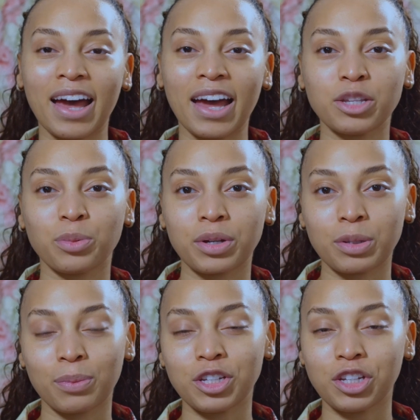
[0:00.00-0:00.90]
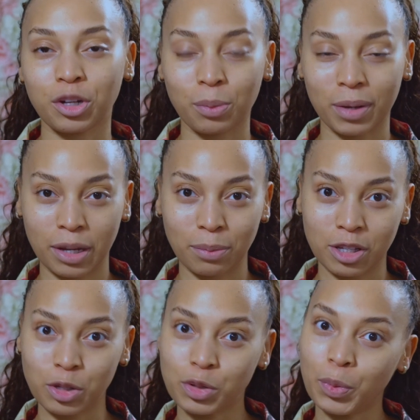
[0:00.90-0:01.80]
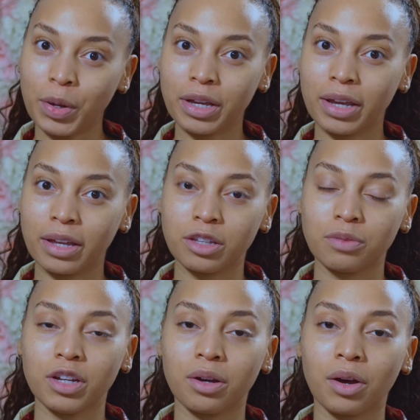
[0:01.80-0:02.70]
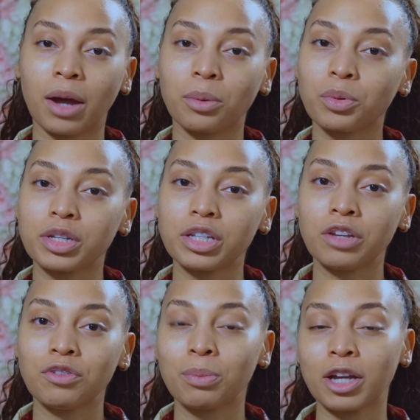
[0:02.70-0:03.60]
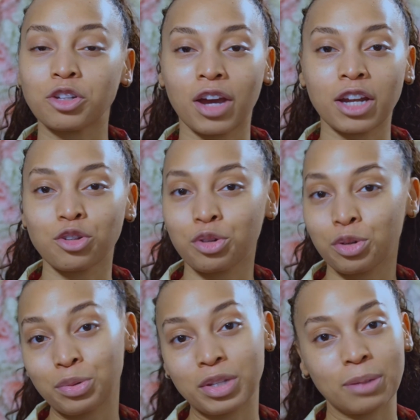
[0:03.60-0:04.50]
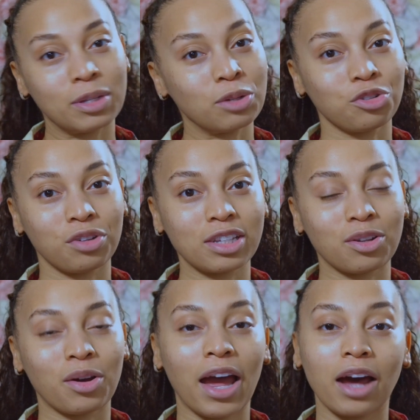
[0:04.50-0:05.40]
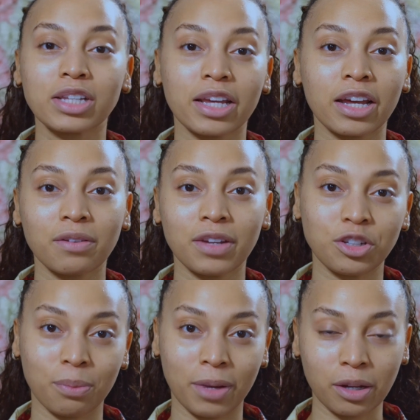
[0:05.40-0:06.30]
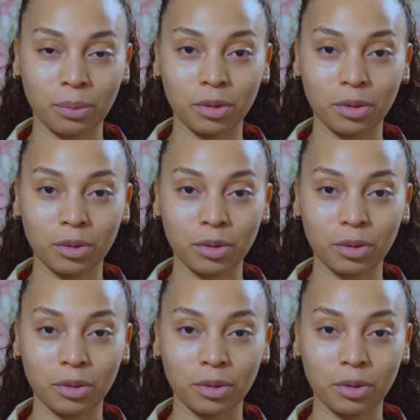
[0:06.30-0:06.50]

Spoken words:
guys, welcome to my channel. My name is LaToya. In this video I'm going to give you my tried and true tips and tricks on how to elevate your makeup